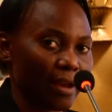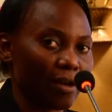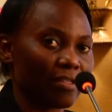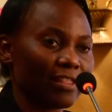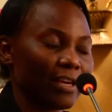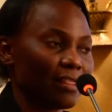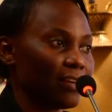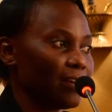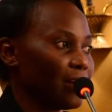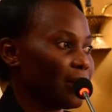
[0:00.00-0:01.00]
Now, the
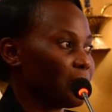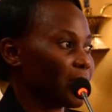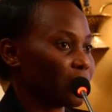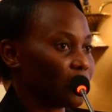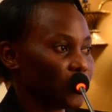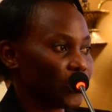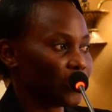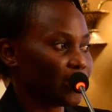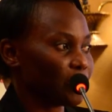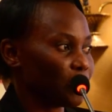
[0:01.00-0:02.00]
other
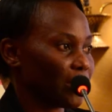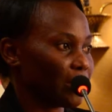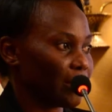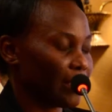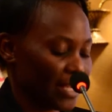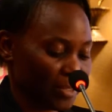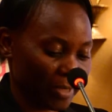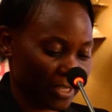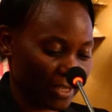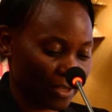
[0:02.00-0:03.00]
methodological
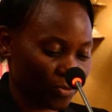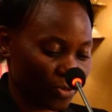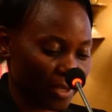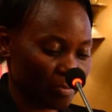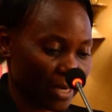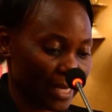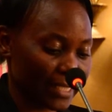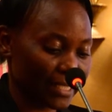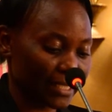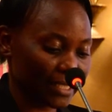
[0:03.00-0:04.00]
aspect that was
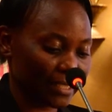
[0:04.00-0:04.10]
applied